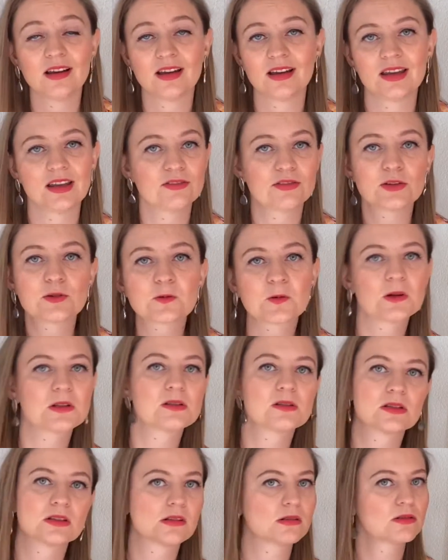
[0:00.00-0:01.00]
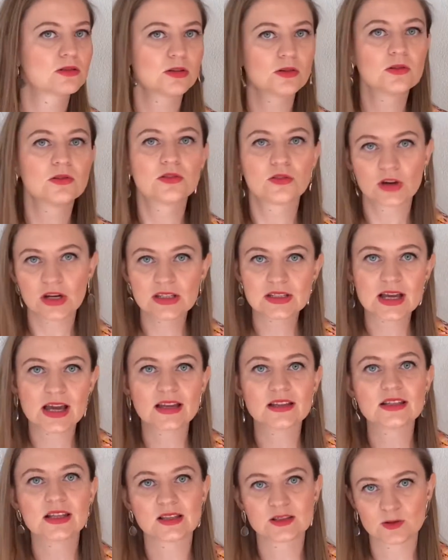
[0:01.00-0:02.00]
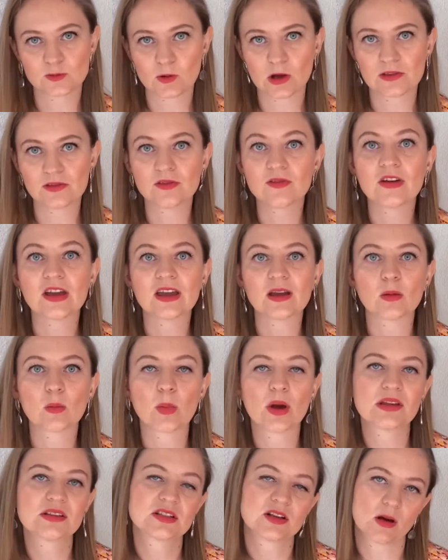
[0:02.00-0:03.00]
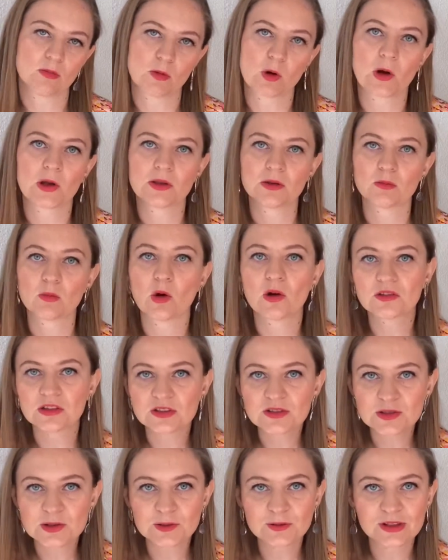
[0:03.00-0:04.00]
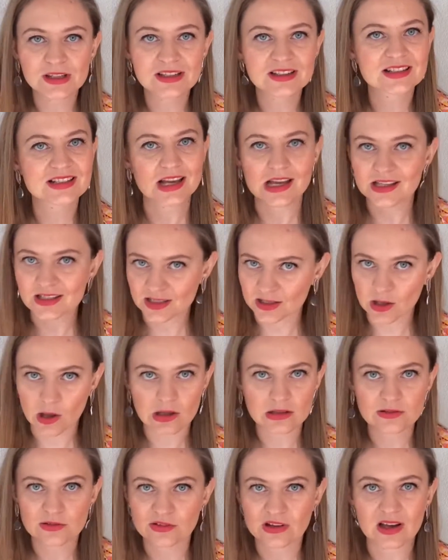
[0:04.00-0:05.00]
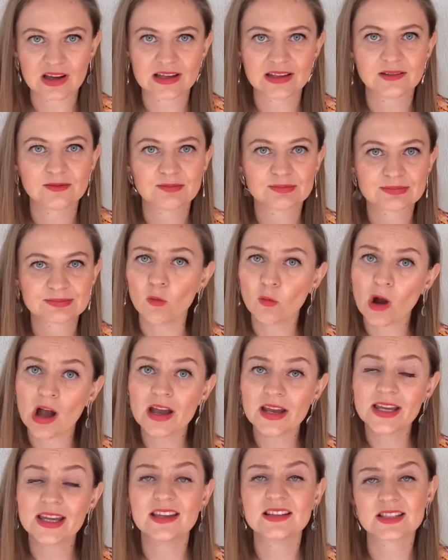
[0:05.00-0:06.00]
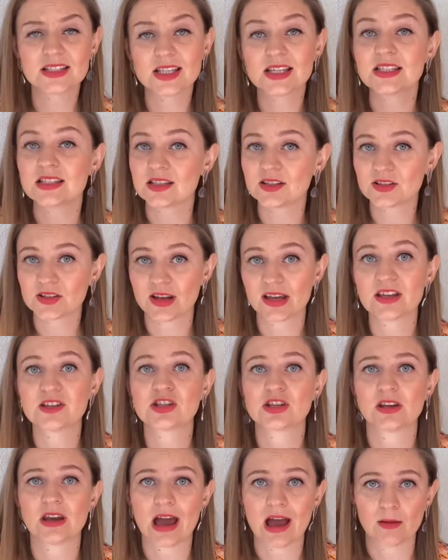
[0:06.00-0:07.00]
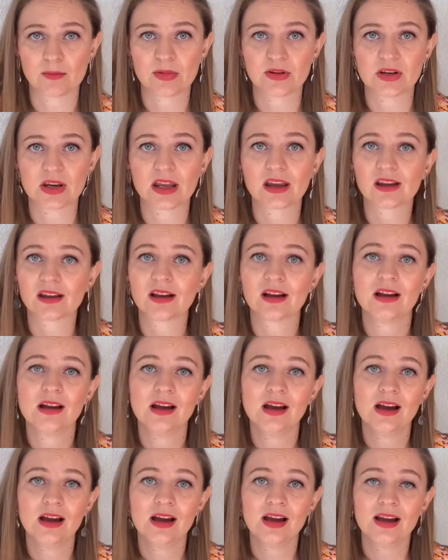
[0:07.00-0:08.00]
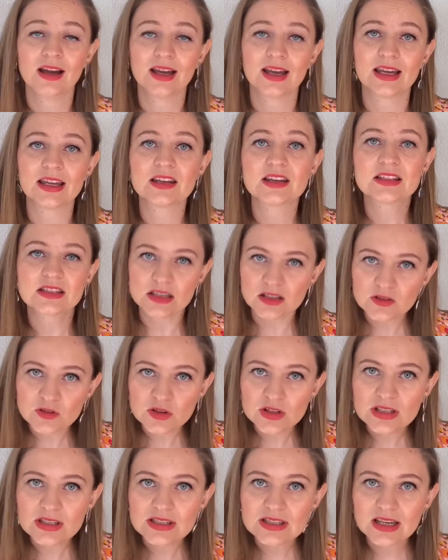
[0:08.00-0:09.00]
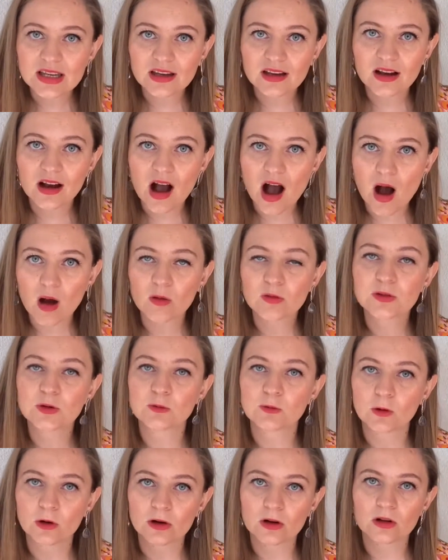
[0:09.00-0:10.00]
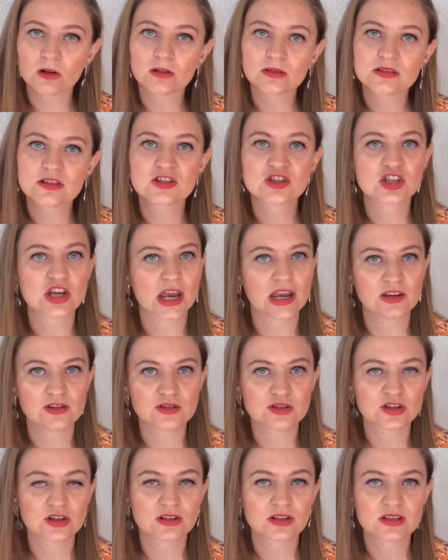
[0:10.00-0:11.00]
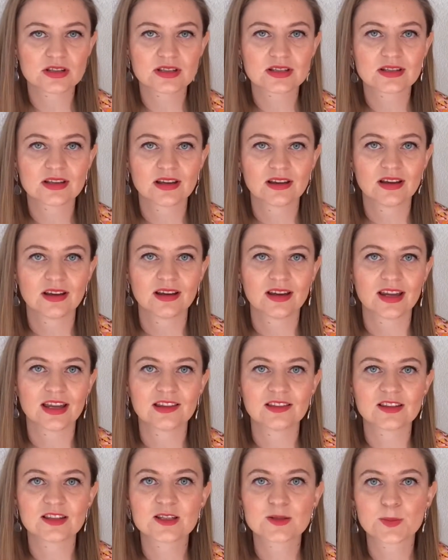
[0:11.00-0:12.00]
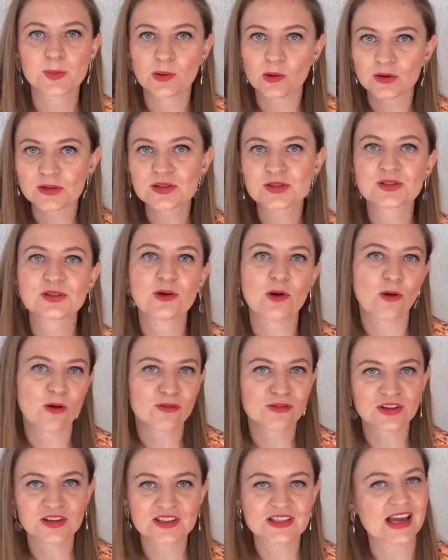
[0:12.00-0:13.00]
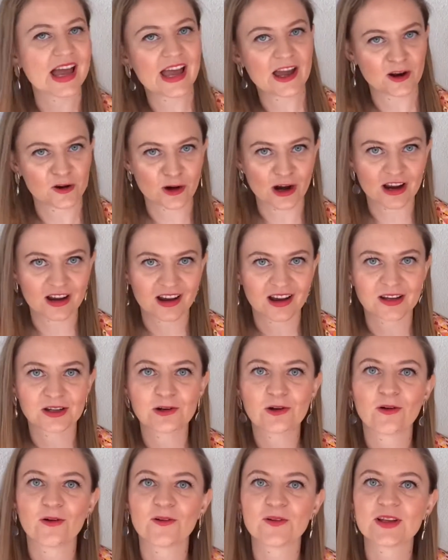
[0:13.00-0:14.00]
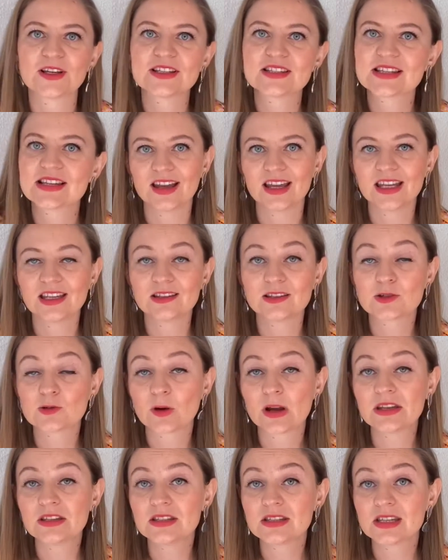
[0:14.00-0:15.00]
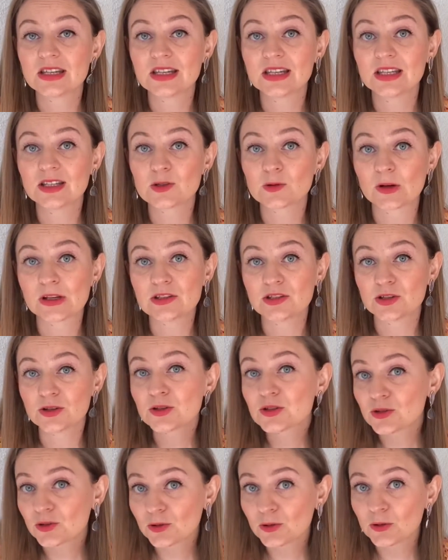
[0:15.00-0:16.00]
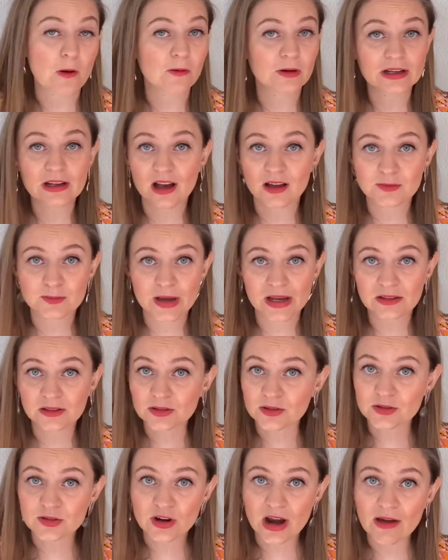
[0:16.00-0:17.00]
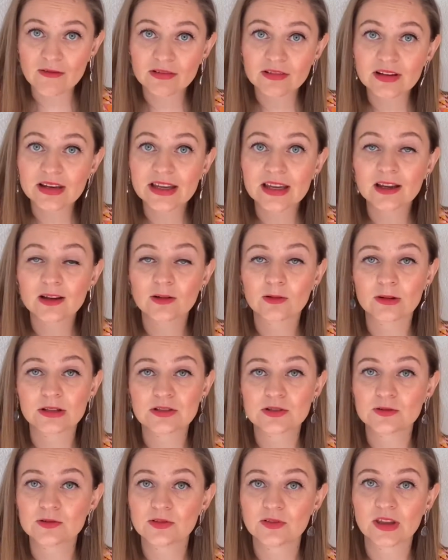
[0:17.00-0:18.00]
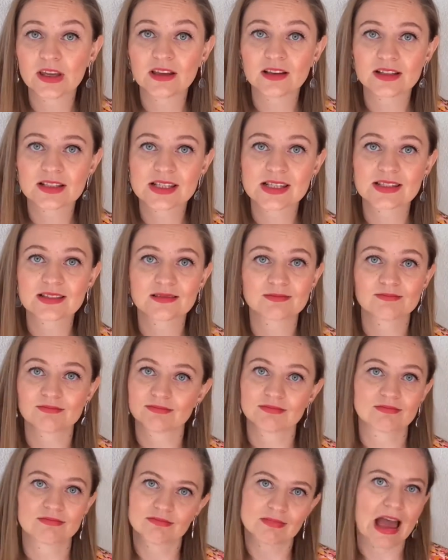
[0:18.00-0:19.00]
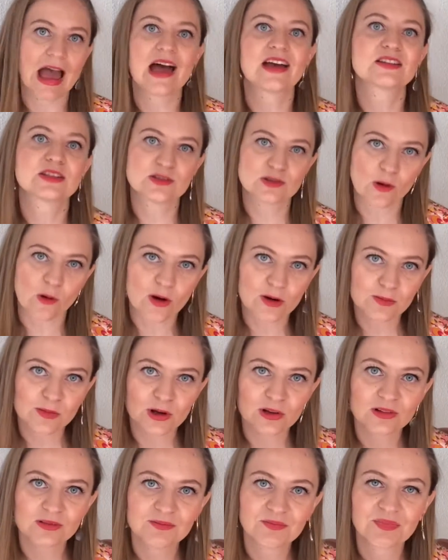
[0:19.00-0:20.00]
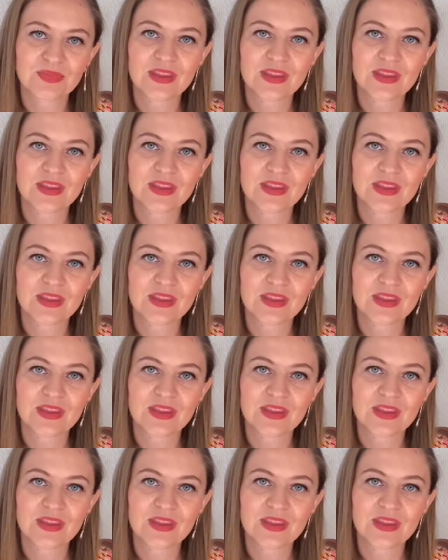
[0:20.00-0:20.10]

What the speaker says: If it was 2-3 days, that's one thing, but come on, more than 2 weeks is not fine. Why is this situation happening? It is interesting how the world changes in this post-COVID era, I call it. In 2022, we got back to traveling, we do things as normal,